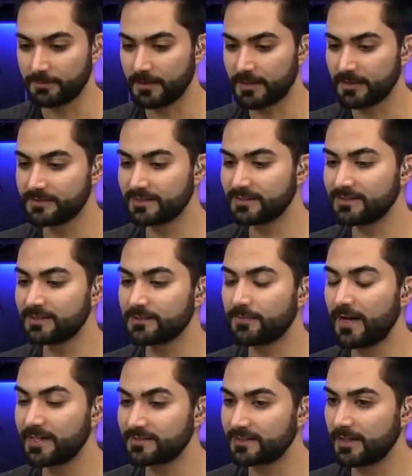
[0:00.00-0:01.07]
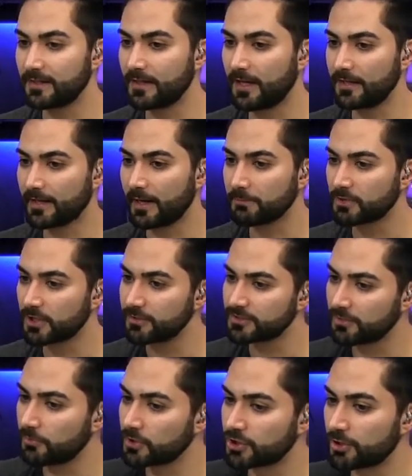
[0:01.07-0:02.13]
Because this is fascinating. I'm
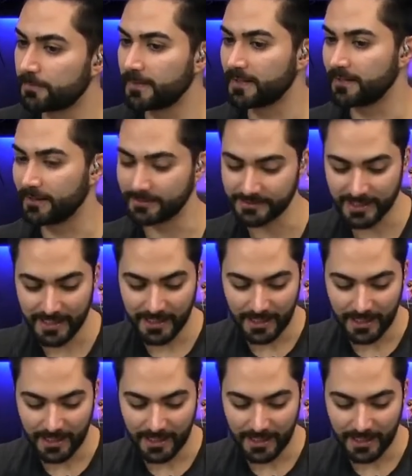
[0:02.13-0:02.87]
curious on what your opinion is.